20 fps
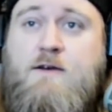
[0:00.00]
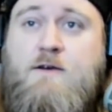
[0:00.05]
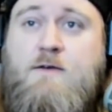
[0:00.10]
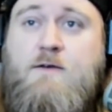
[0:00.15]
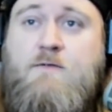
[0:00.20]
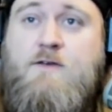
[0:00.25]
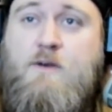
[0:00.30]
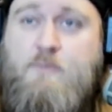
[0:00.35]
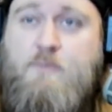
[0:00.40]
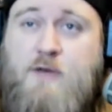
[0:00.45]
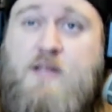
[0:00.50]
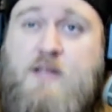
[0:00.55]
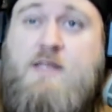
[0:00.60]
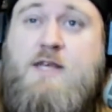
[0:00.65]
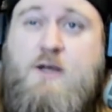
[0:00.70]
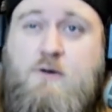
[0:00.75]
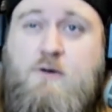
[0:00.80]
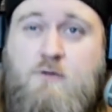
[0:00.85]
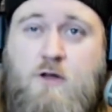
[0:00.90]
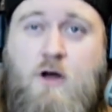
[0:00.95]
for a bit
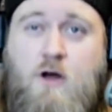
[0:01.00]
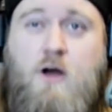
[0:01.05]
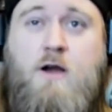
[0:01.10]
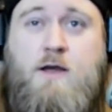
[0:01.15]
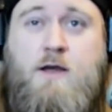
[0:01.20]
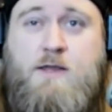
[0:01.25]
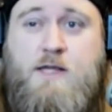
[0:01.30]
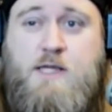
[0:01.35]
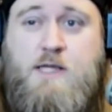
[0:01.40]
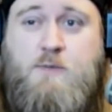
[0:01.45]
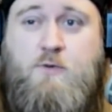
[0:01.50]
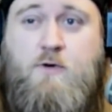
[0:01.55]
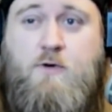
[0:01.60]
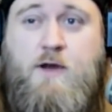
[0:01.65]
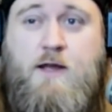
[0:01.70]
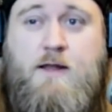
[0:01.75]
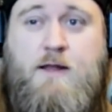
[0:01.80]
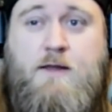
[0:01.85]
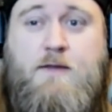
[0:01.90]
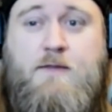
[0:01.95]
too long at this
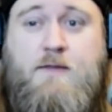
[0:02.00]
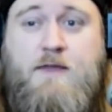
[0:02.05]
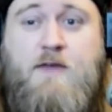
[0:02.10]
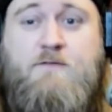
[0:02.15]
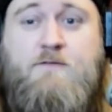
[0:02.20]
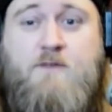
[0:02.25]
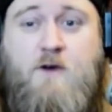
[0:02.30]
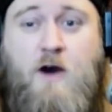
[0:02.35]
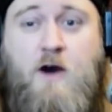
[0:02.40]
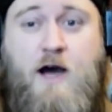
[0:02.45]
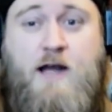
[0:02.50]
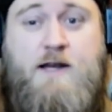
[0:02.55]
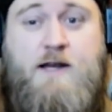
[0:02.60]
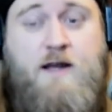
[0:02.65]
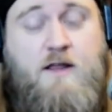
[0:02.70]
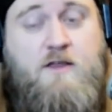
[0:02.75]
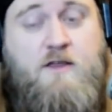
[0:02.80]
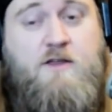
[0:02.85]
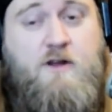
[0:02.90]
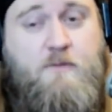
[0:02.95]
point. They've caught
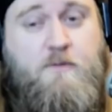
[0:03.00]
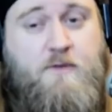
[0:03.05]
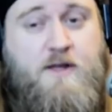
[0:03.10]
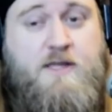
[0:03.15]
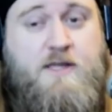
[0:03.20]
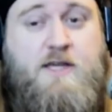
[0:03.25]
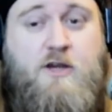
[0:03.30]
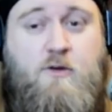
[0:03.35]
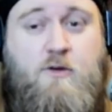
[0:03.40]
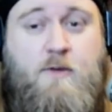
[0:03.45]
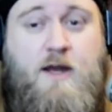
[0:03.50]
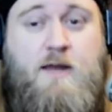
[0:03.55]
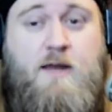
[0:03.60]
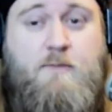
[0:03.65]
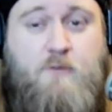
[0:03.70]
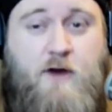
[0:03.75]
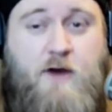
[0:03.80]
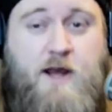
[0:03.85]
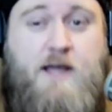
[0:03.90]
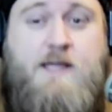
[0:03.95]
a little bit too many
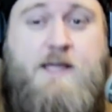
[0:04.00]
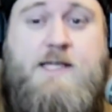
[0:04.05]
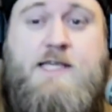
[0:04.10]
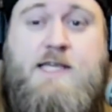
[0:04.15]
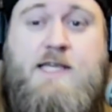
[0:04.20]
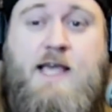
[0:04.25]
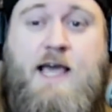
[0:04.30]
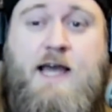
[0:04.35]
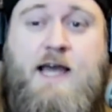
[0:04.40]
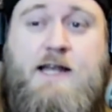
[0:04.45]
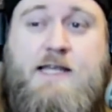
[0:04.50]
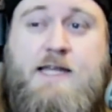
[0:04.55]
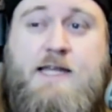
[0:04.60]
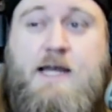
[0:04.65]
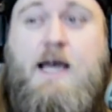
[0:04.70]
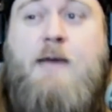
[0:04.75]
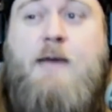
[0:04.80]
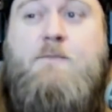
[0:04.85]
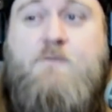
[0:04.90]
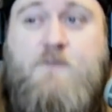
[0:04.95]
breaks, and it's
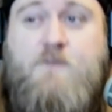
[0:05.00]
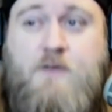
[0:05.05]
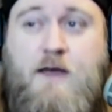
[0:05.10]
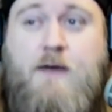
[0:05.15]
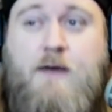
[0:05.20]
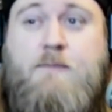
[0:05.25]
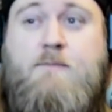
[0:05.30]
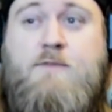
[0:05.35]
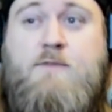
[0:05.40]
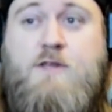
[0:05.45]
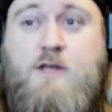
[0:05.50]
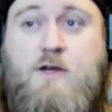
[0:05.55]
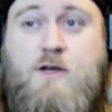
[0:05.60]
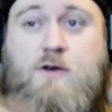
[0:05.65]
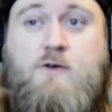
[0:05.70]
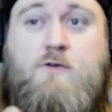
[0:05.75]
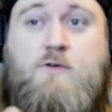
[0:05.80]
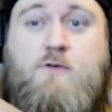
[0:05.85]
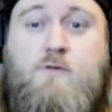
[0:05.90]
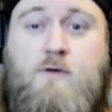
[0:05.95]
time for them
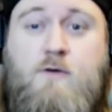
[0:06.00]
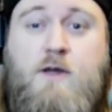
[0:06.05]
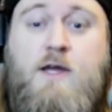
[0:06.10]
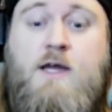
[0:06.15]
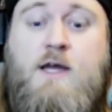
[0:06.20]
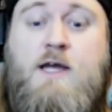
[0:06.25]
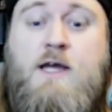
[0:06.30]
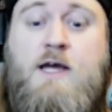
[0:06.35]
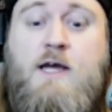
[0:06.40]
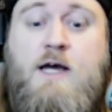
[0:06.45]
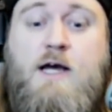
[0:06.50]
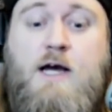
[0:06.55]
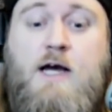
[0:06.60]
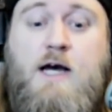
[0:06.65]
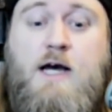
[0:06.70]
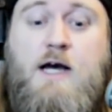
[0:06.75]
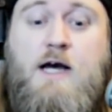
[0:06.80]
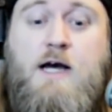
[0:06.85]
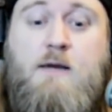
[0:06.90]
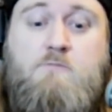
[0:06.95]
to
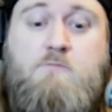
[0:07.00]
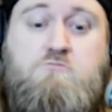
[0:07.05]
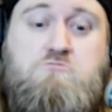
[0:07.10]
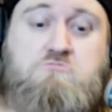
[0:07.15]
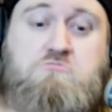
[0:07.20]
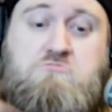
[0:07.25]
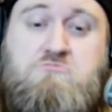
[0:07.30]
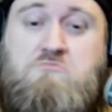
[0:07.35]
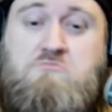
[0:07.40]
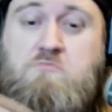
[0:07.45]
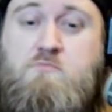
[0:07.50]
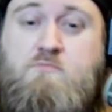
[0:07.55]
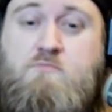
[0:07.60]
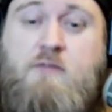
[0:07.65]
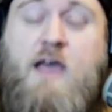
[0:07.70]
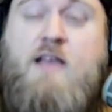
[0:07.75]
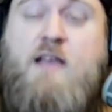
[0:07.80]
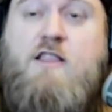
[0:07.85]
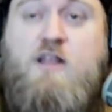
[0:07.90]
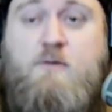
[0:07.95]
um,
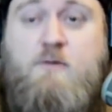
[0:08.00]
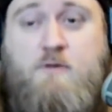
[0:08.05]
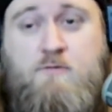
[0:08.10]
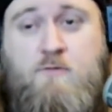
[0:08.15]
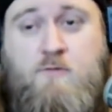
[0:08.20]
pay a little bit